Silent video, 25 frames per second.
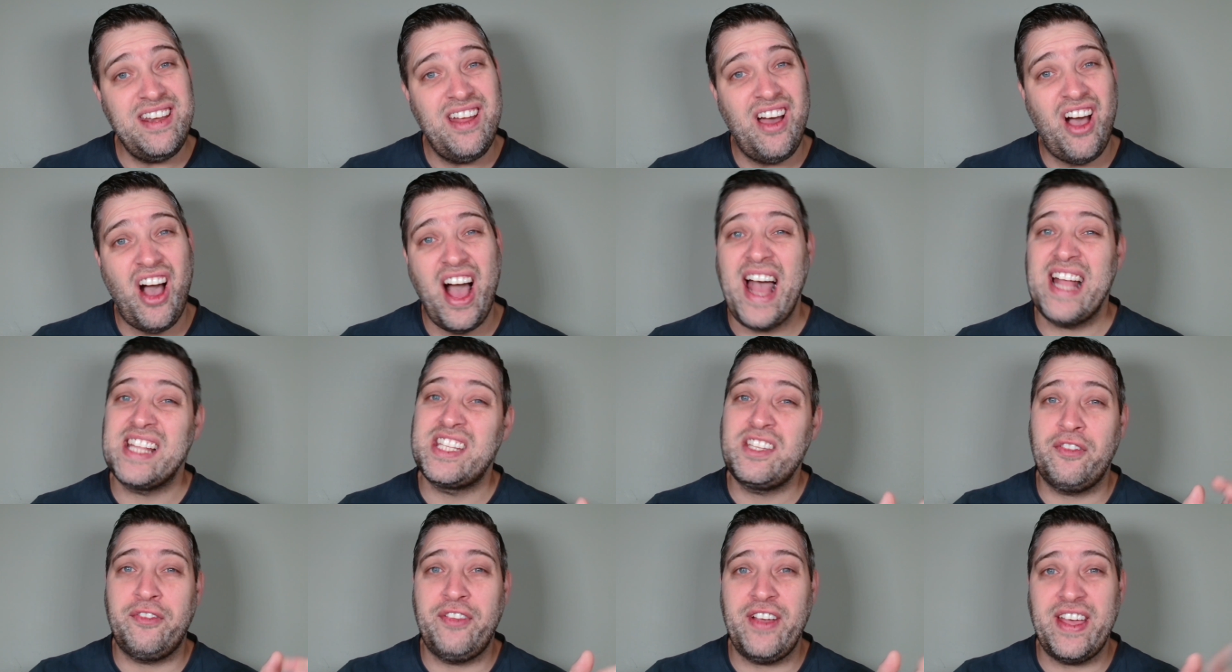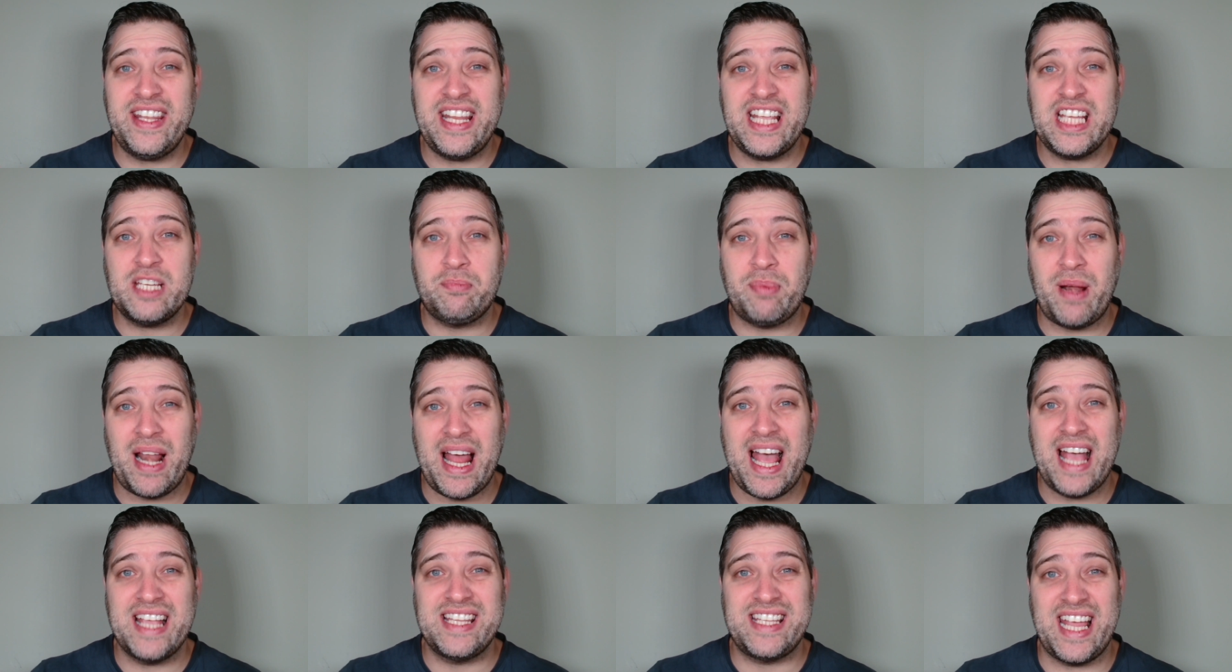I had to fit these
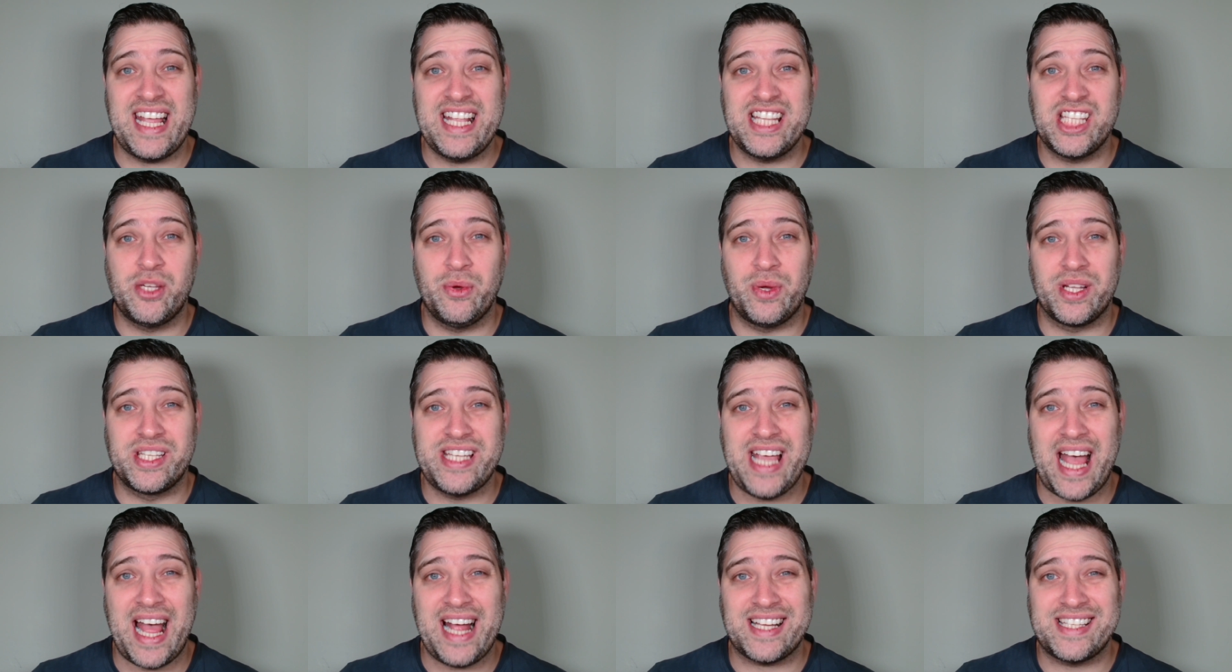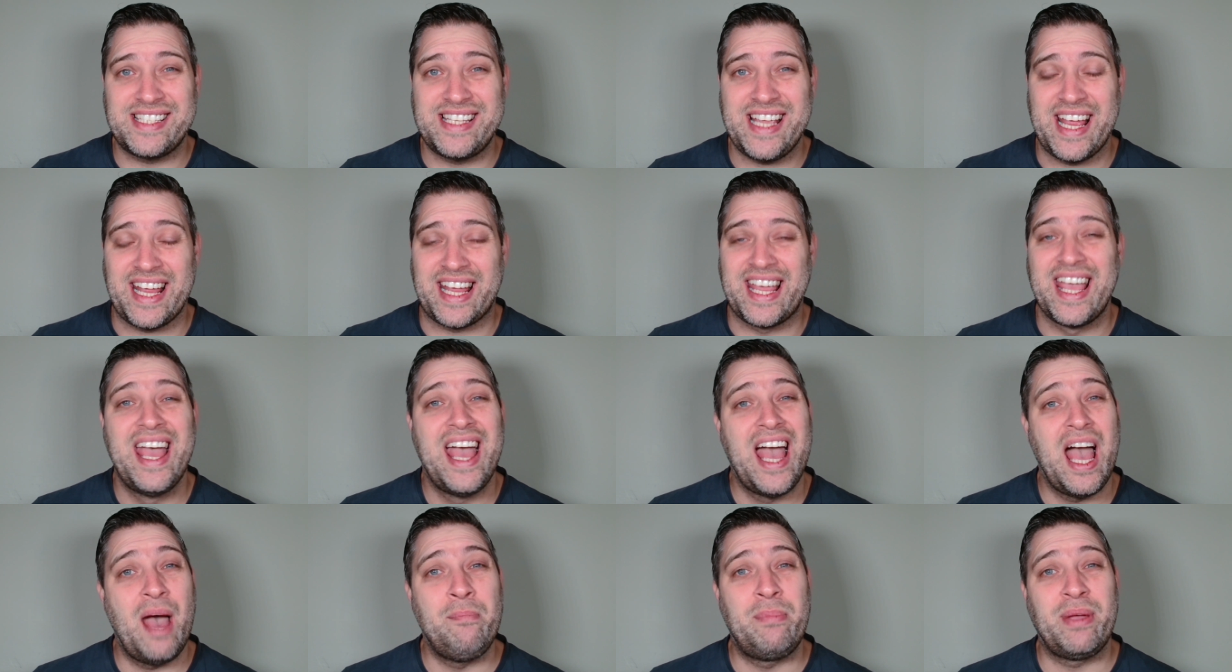players into a tactic,
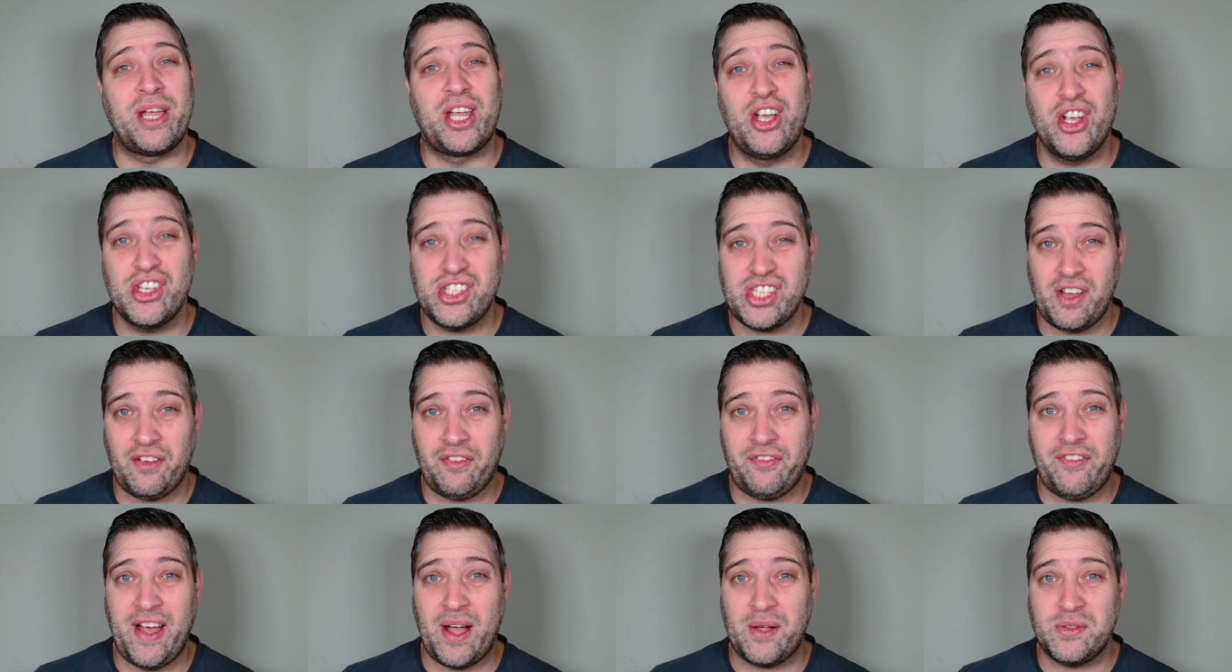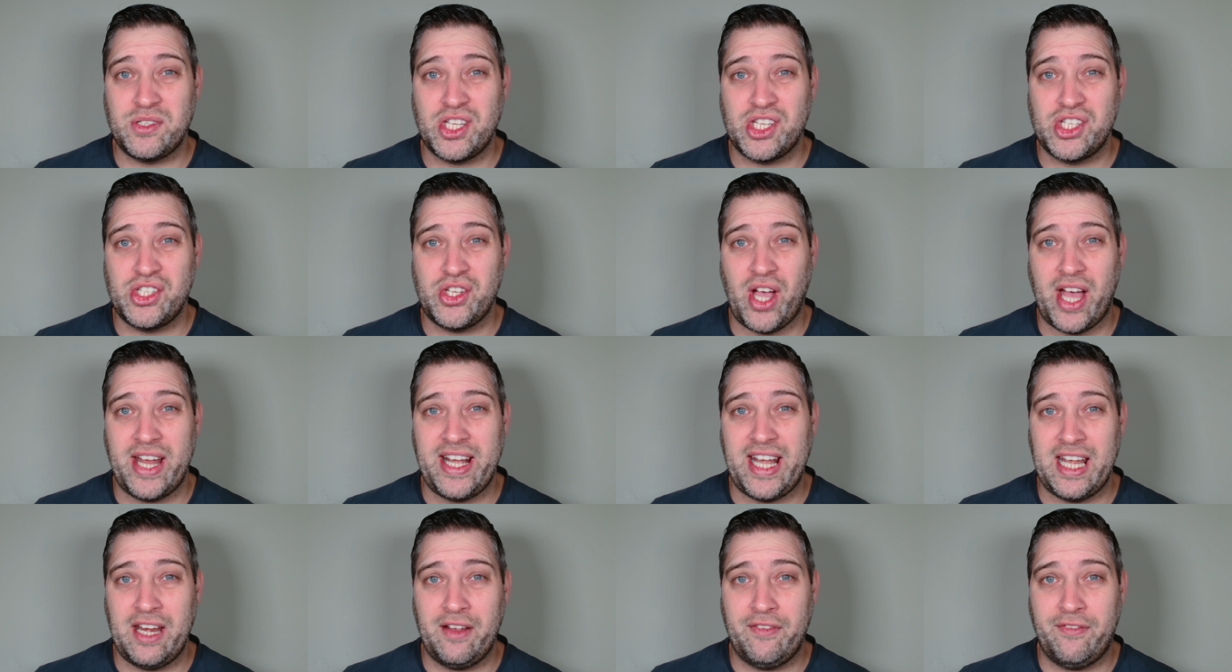and because I failed to sign
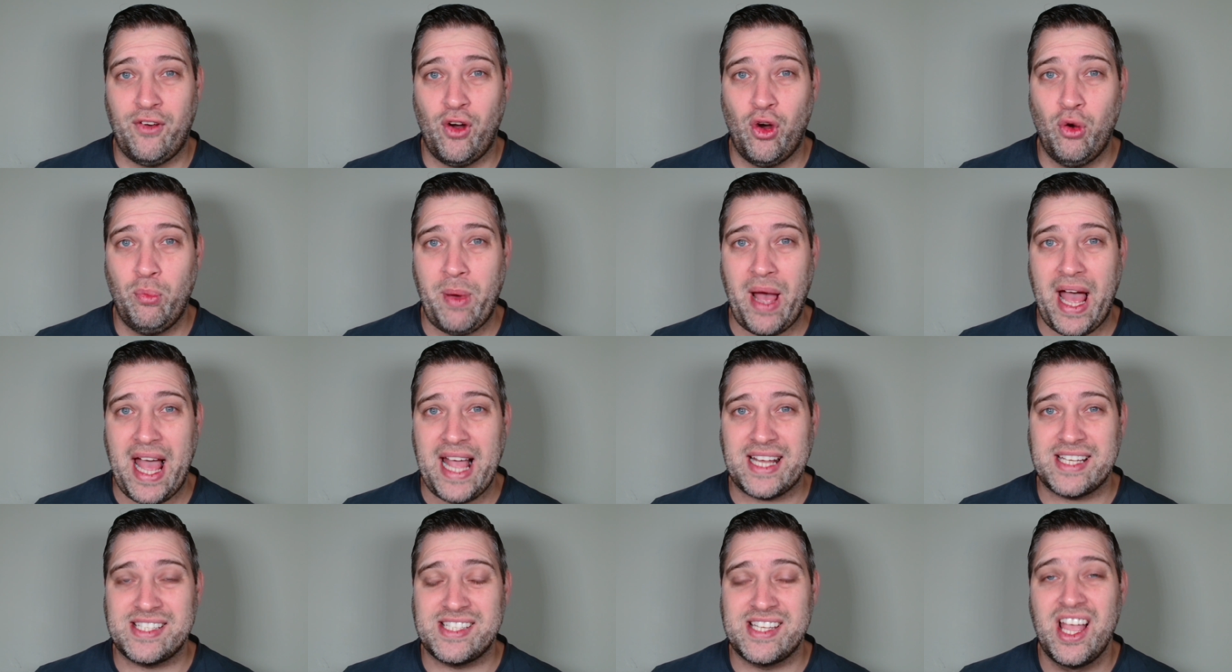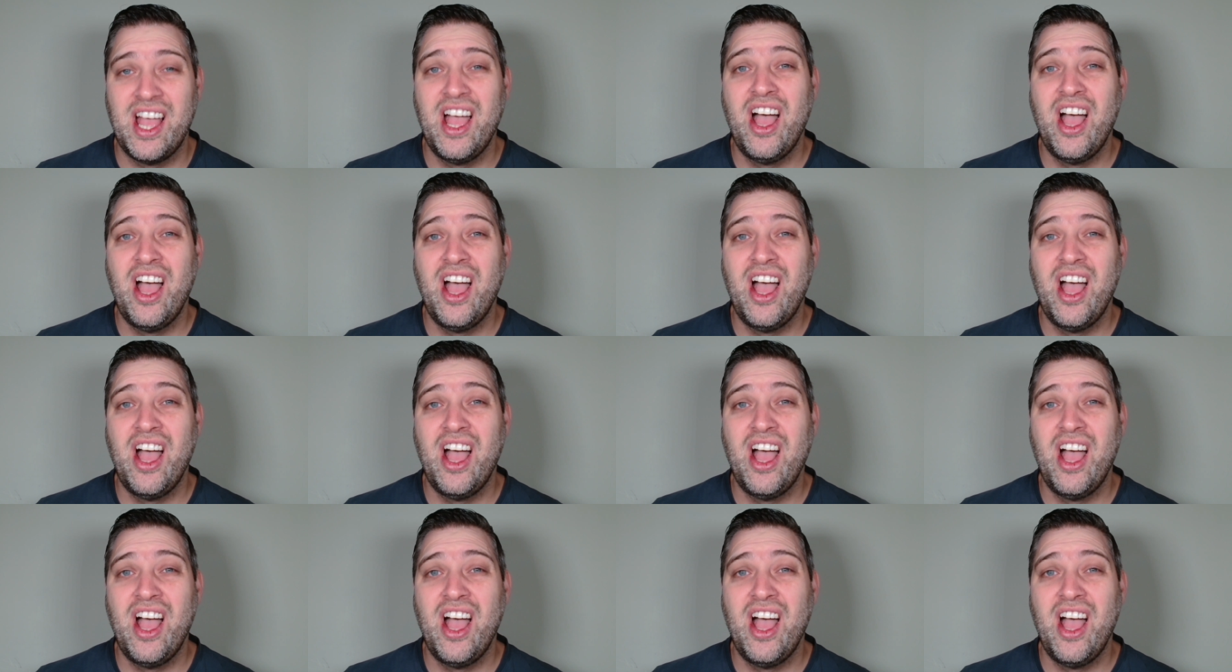any fullbacks,